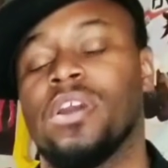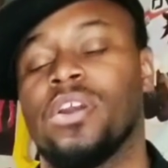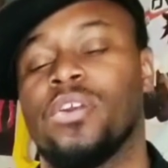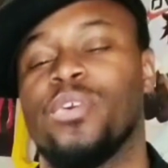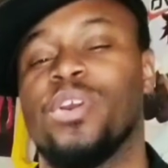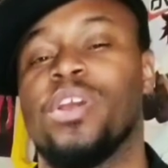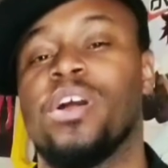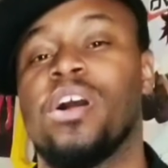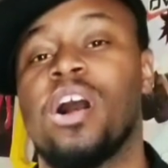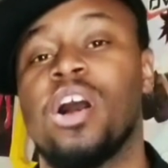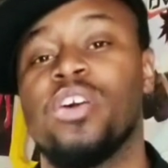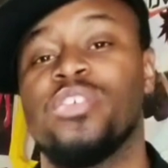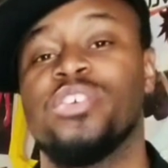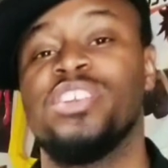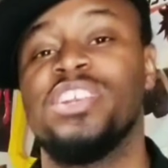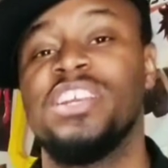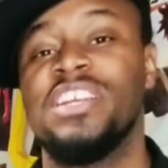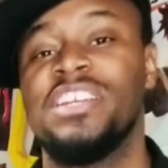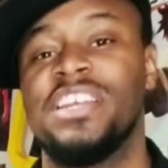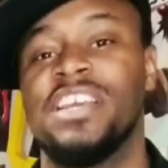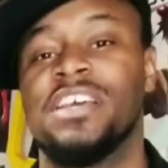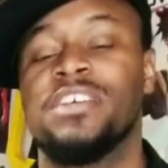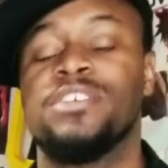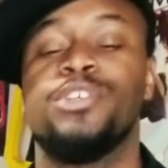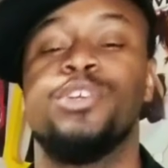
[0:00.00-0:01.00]
Create all the
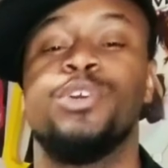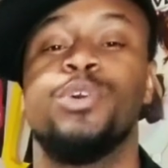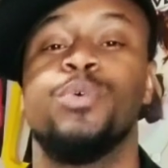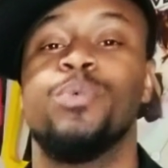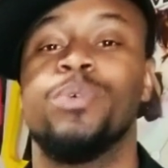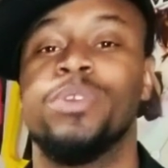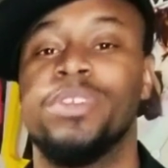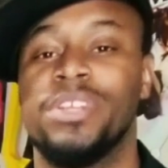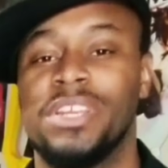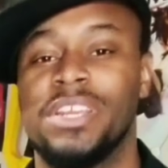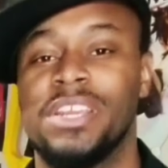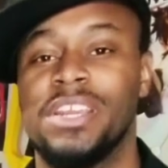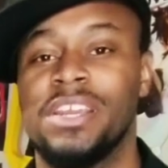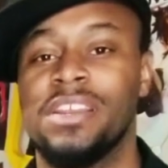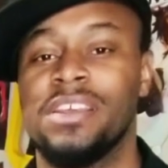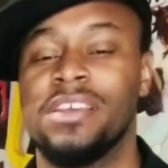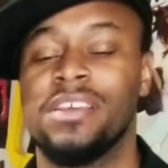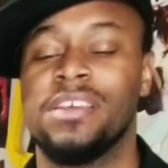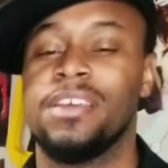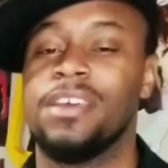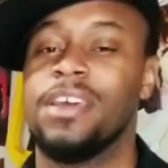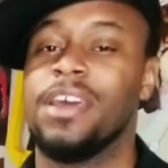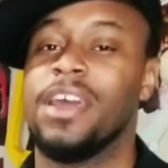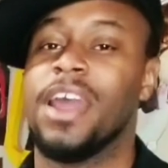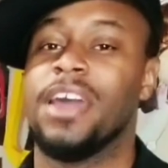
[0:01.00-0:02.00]
details you will need
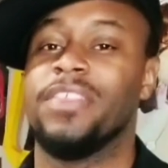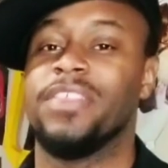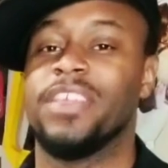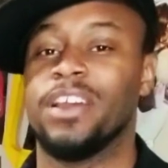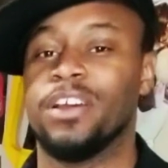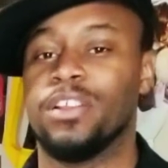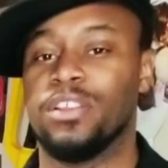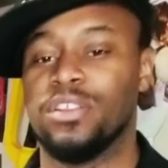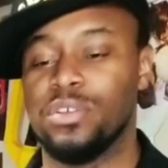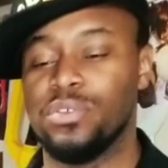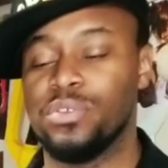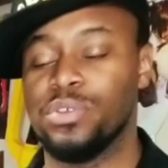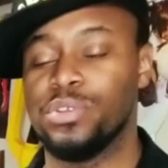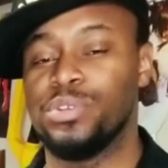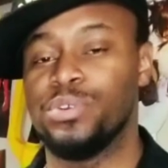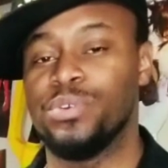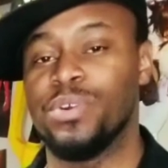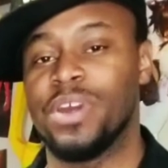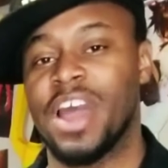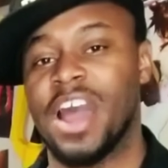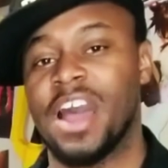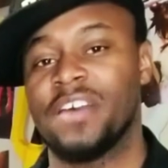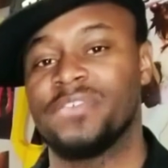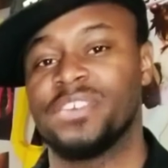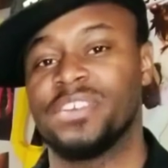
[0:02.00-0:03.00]
and then glue the two
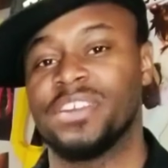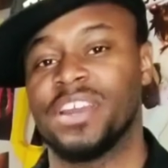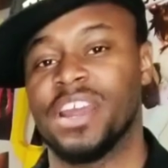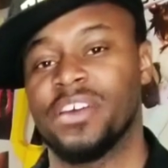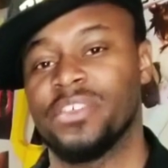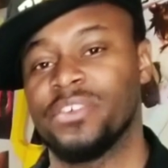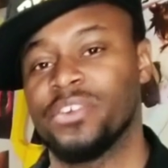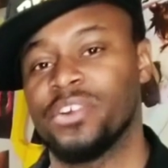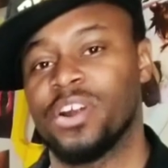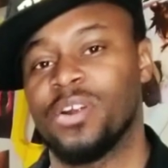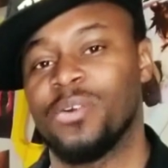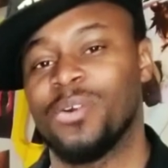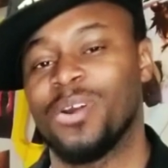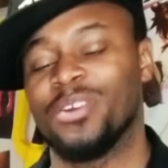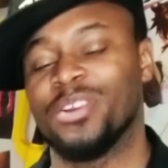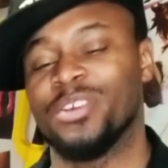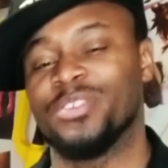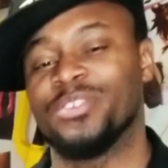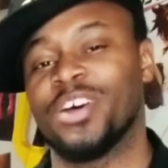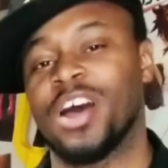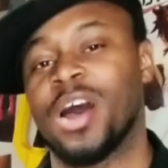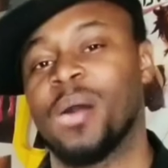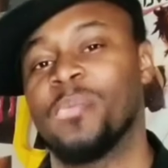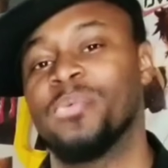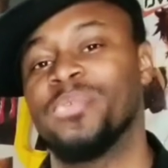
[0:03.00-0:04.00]
halves together around the
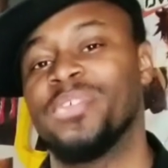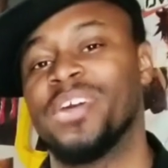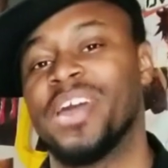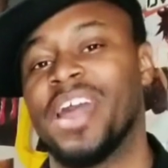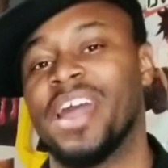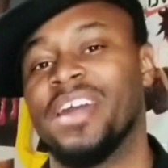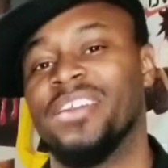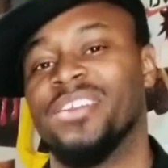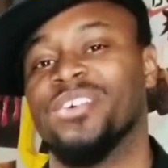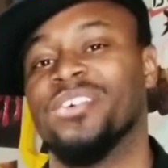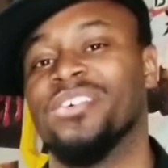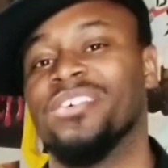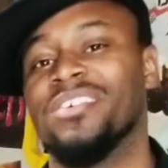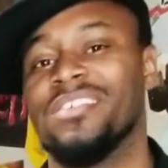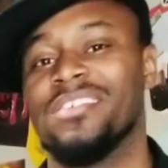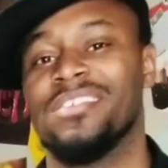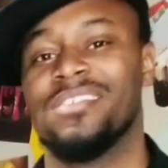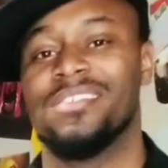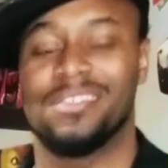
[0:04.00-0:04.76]
top of the handle.